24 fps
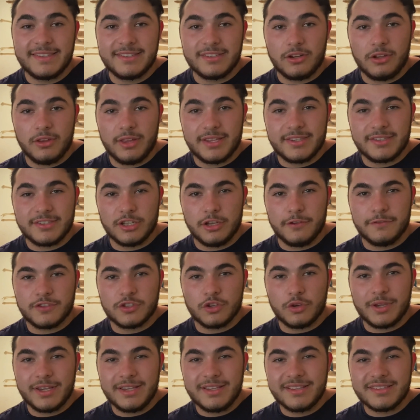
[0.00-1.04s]
and all that stuff.
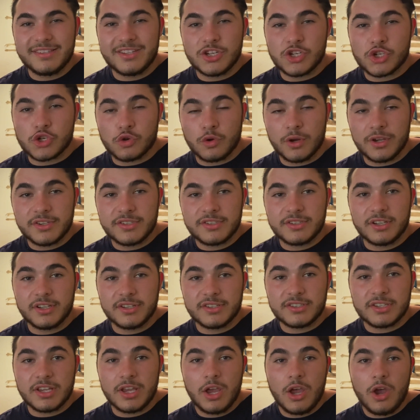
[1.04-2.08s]
So he doesn't trust
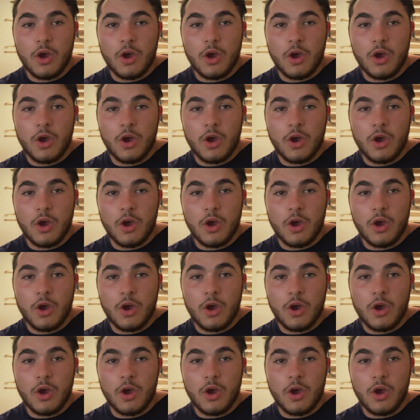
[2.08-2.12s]
us